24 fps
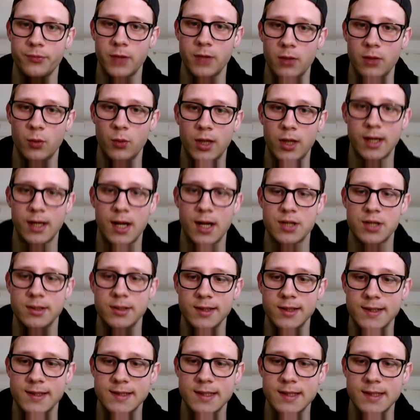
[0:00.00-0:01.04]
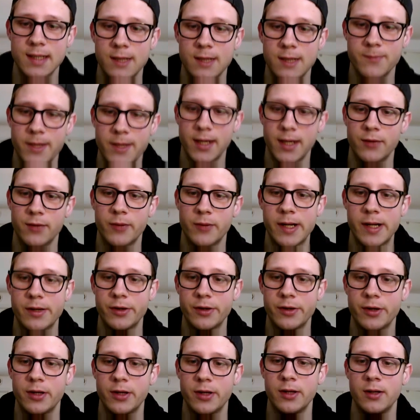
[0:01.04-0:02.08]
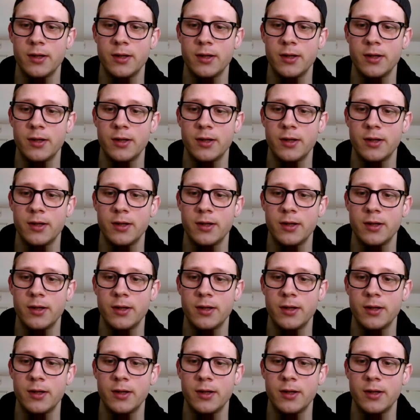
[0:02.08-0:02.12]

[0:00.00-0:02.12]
we can actually see it being rendered.